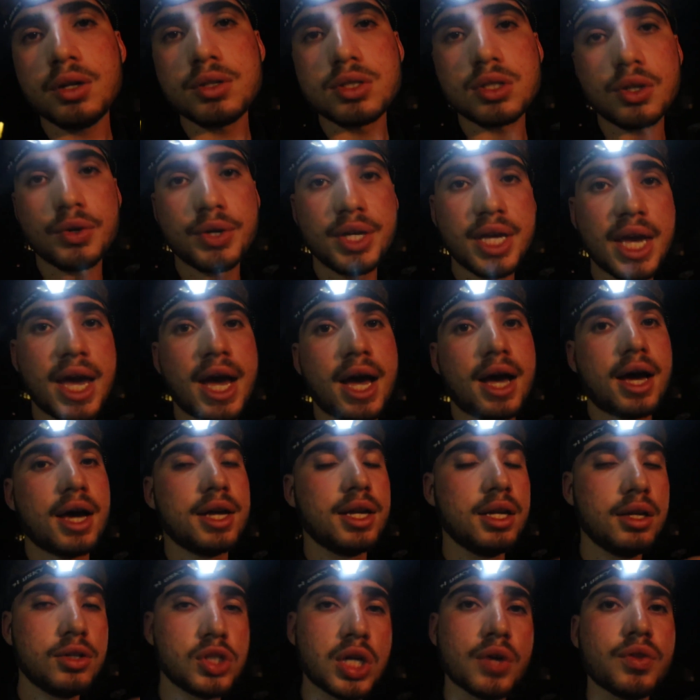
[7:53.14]
So yeah,
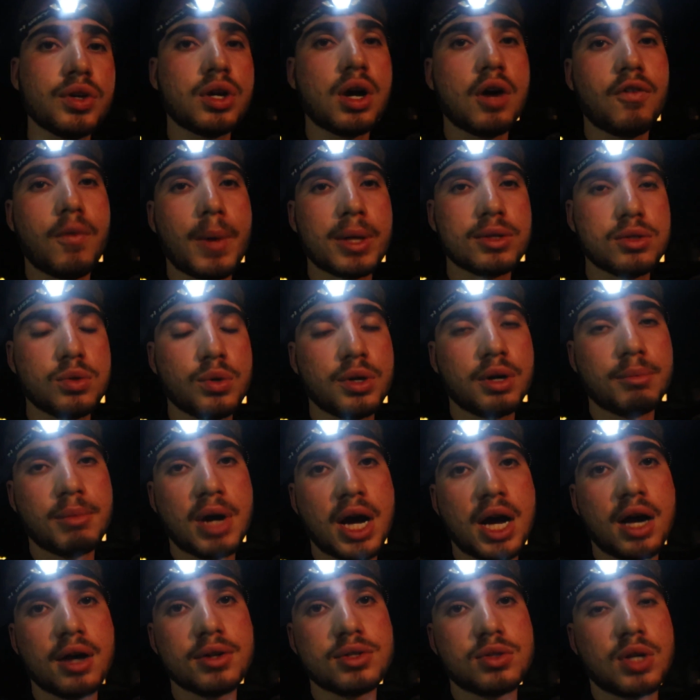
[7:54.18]
I need to drive the car for about 200
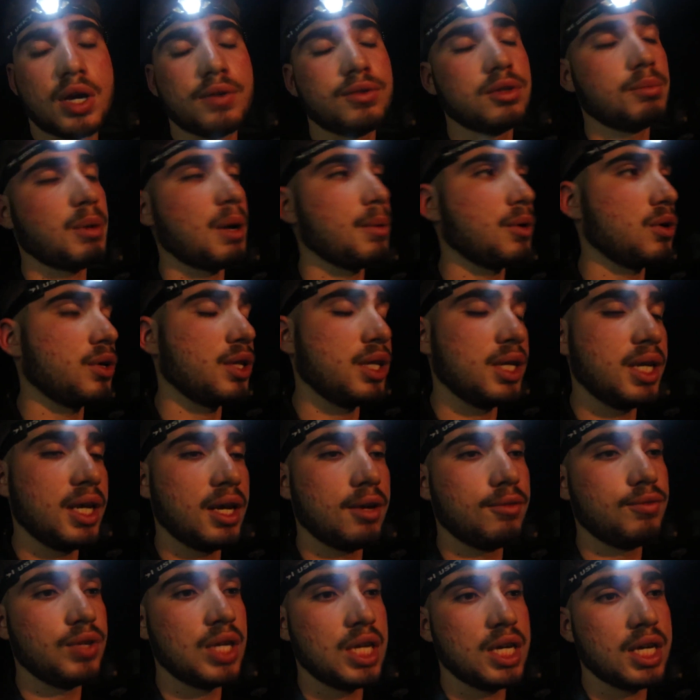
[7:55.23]
miles. So I have to probably go to the
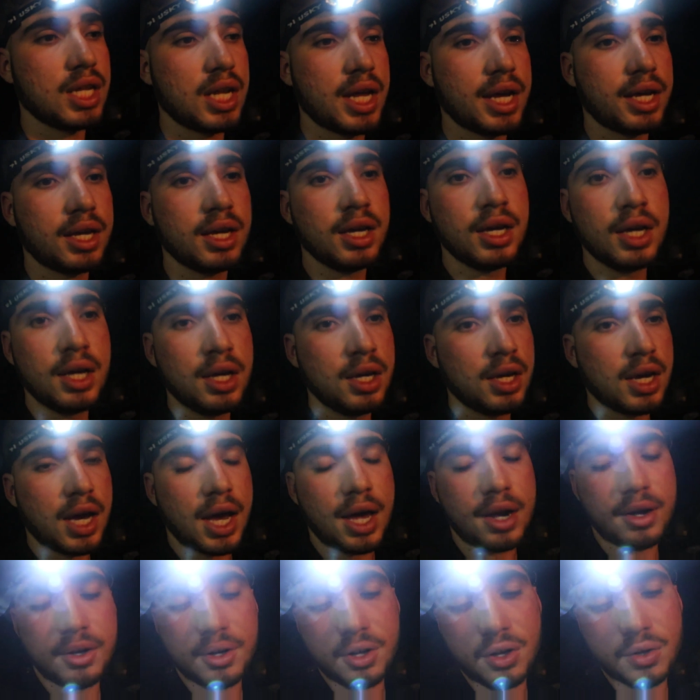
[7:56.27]
DMV, get, like,
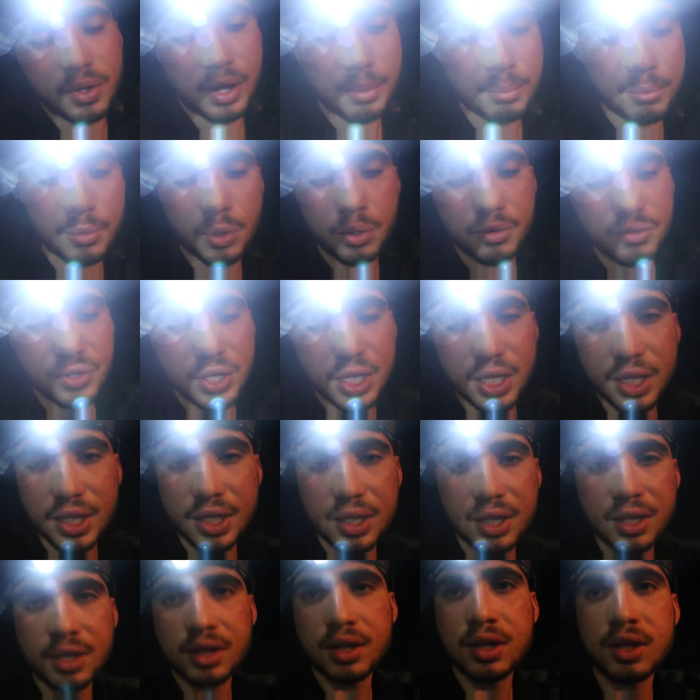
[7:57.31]
I don't know, a
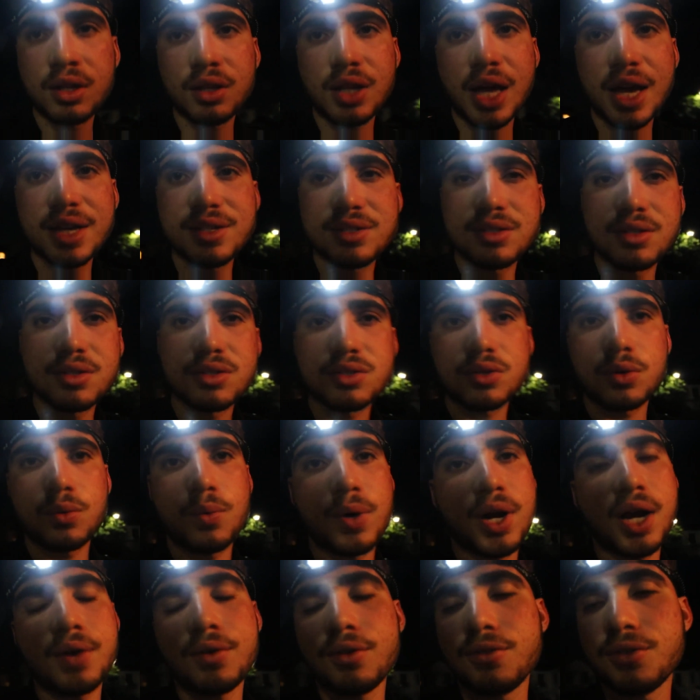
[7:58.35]
moving license or
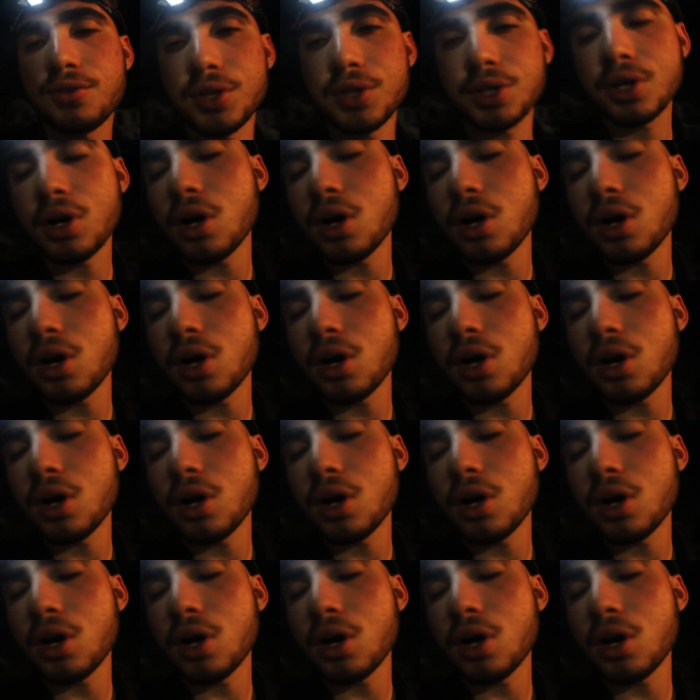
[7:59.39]
whatever for the